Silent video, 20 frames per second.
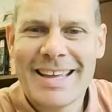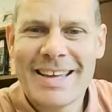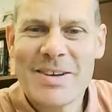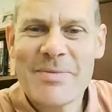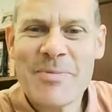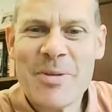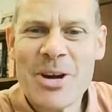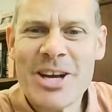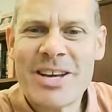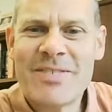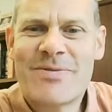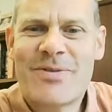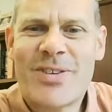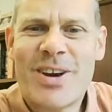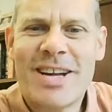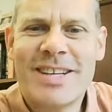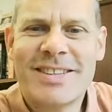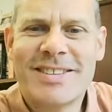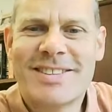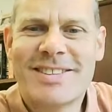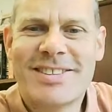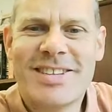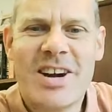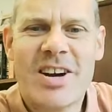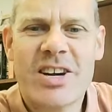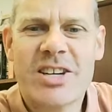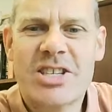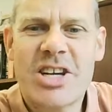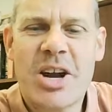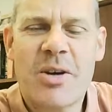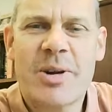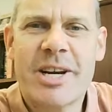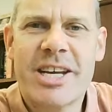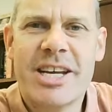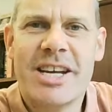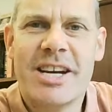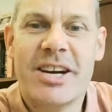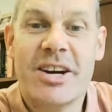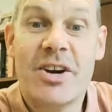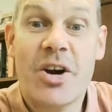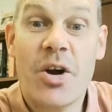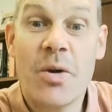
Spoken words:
Good morning, friends. Derek Doherty here.